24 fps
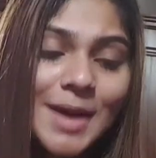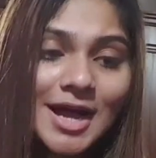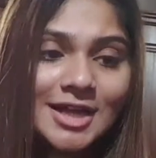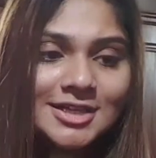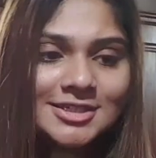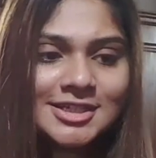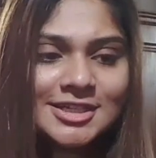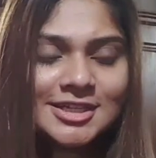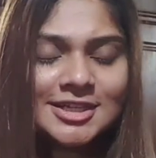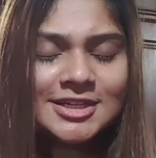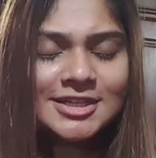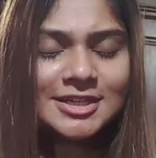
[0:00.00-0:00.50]
but
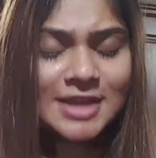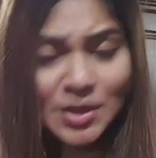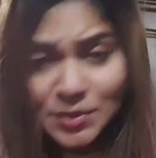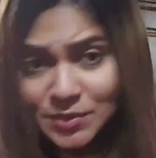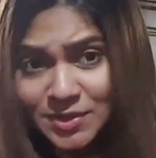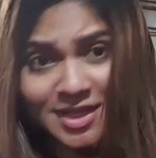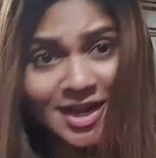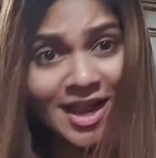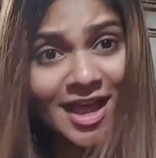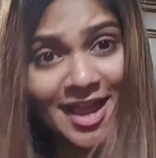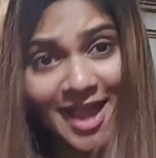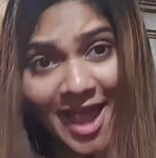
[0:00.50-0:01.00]

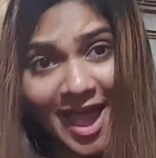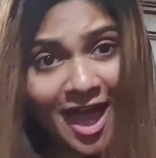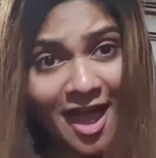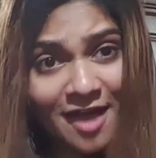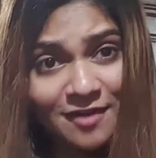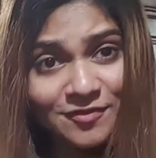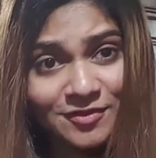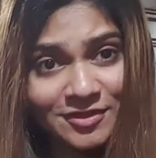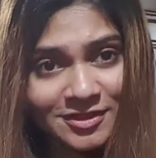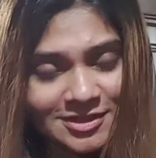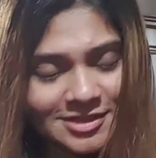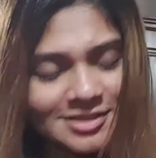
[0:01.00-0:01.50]
now that I
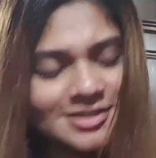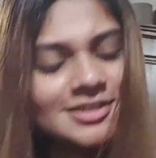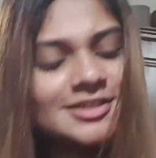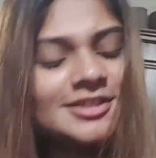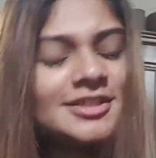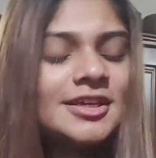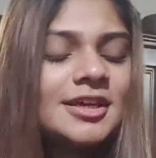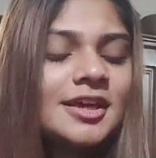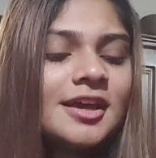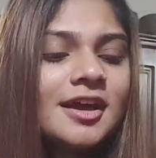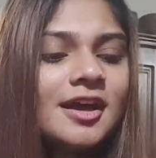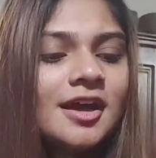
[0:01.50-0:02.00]
have
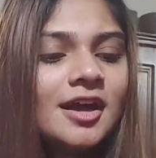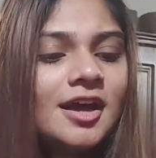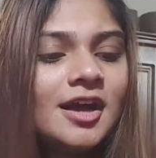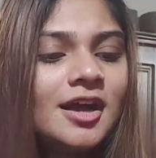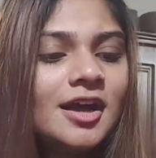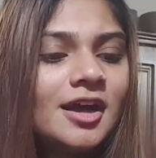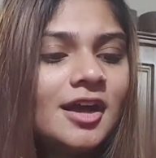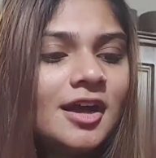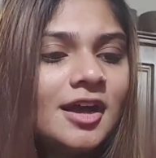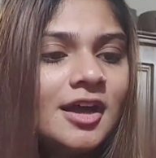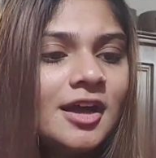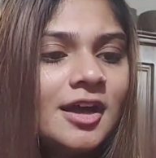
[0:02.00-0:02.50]
it,
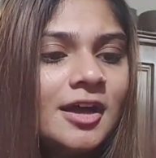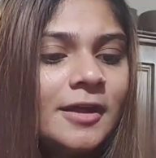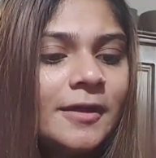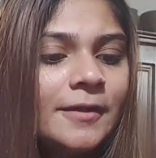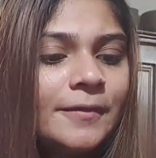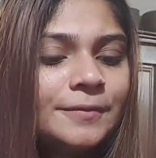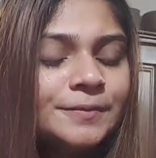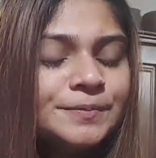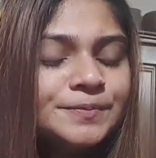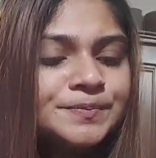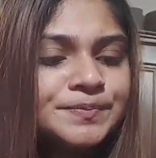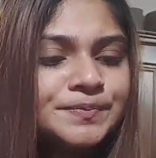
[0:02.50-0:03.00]

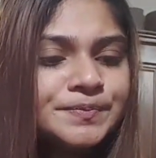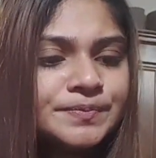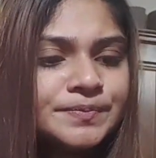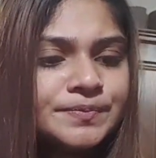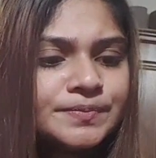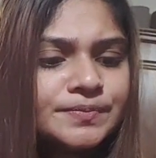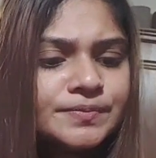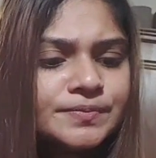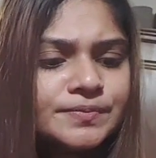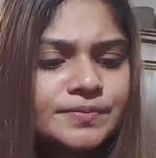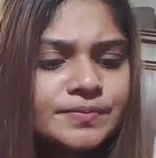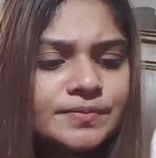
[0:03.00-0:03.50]

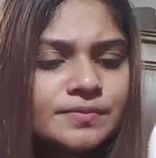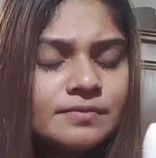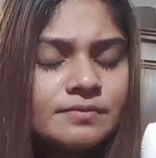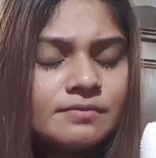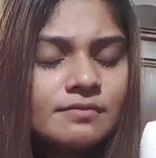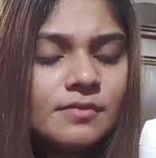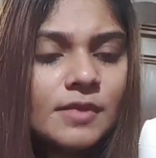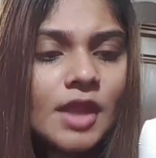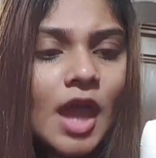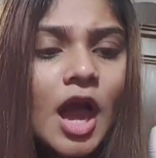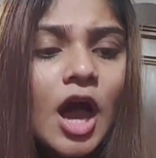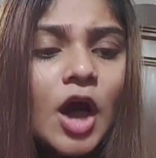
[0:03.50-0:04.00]

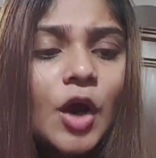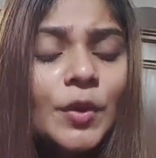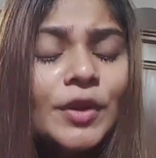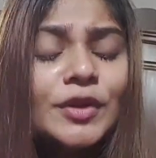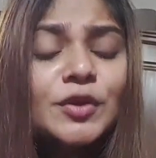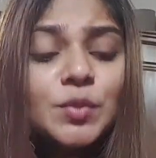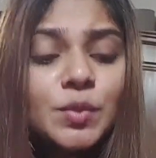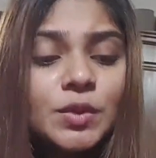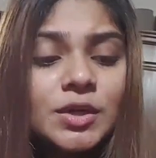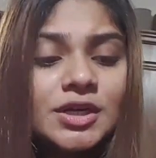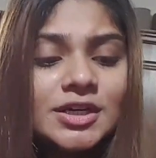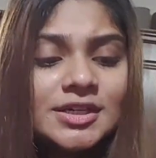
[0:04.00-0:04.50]
how
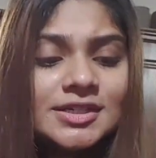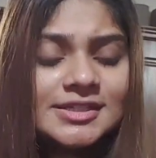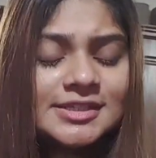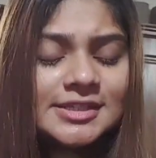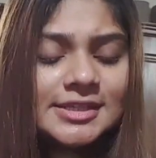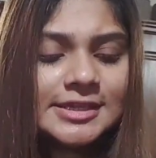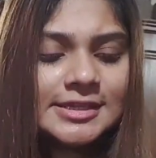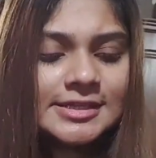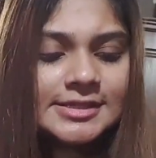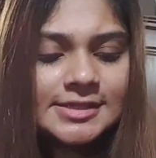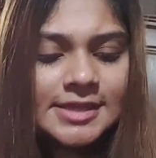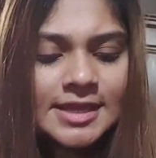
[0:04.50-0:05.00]
it
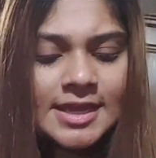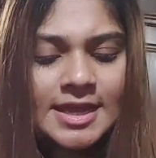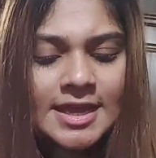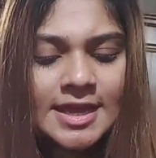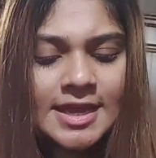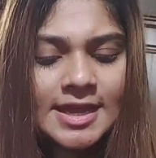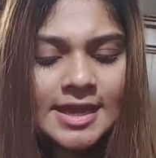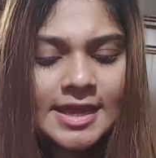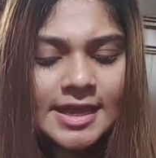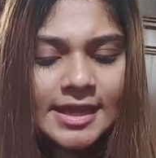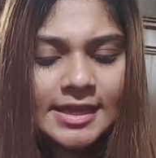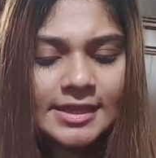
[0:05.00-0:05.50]
works is
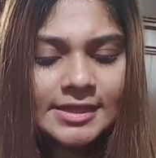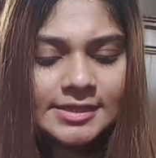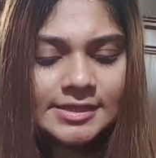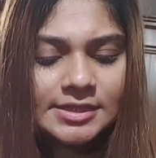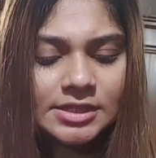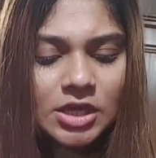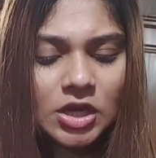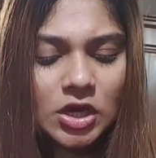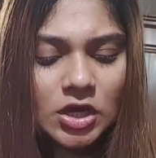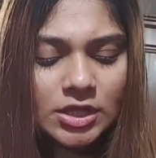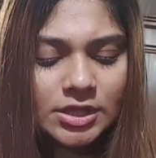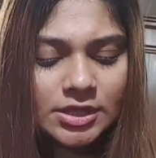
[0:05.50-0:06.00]

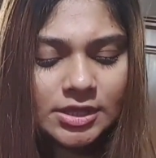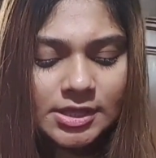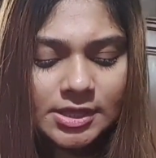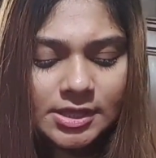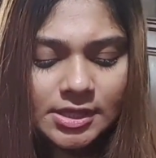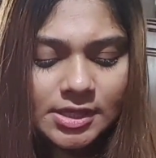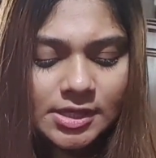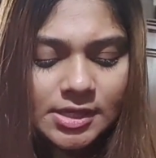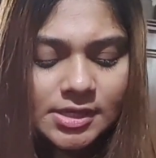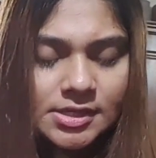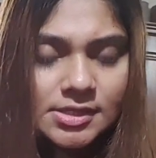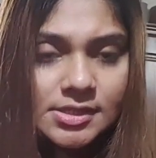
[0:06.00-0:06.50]
it's got
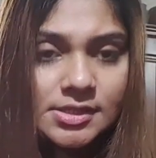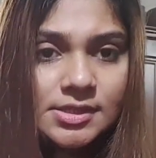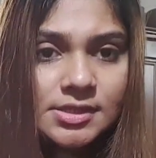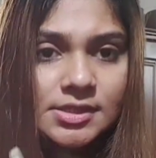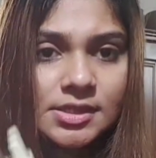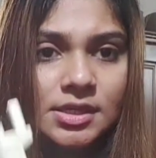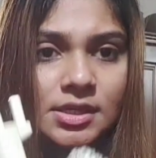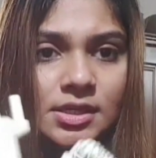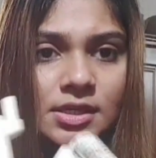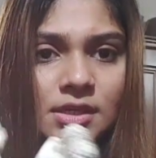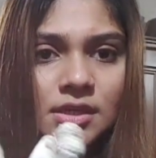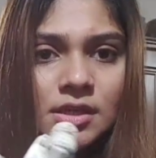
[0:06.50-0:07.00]

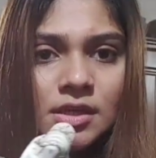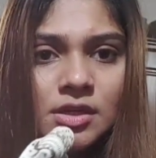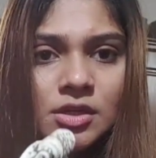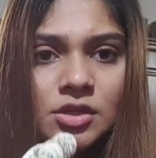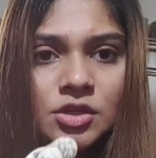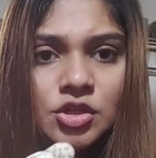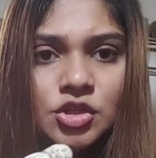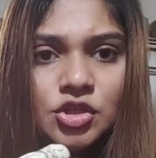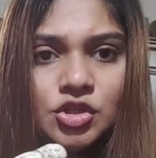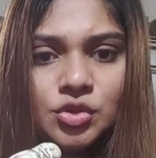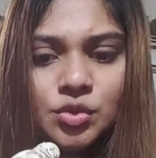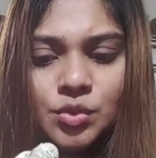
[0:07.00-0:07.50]
these
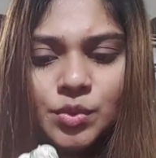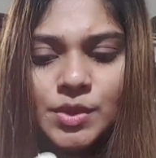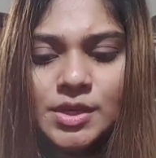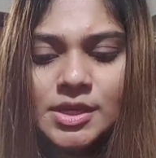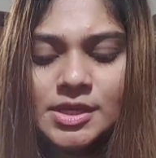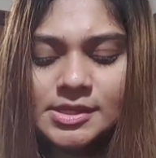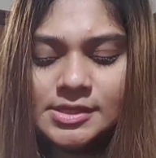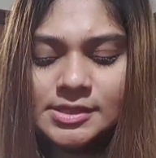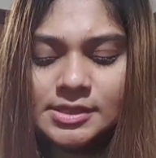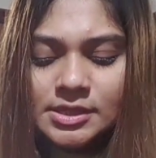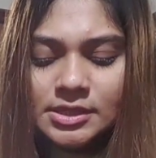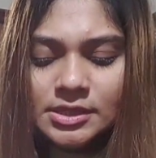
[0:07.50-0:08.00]

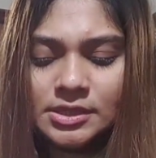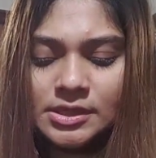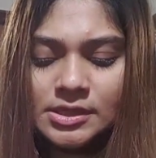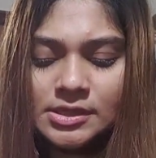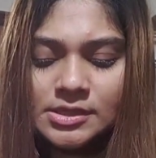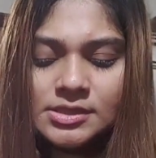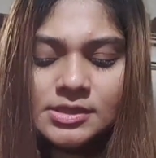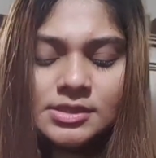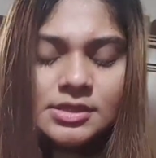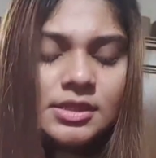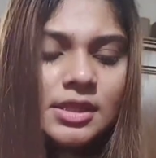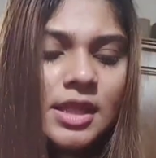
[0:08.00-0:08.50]

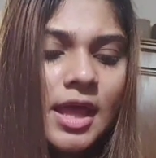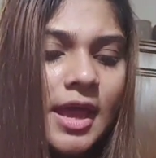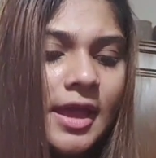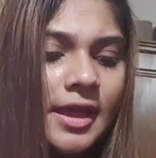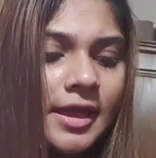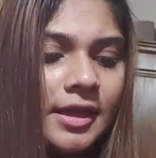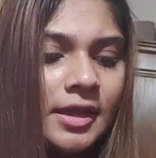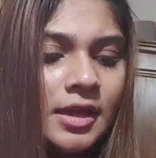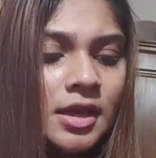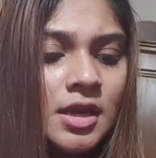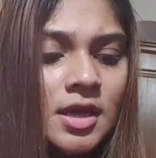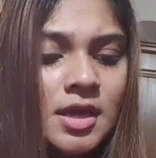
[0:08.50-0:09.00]
tweezers.
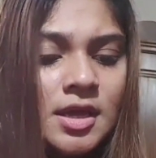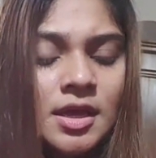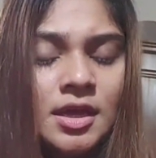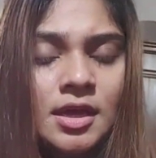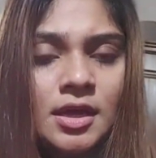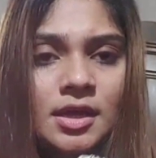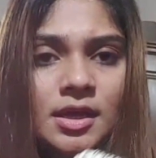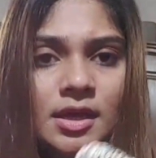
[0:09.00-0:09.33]
Like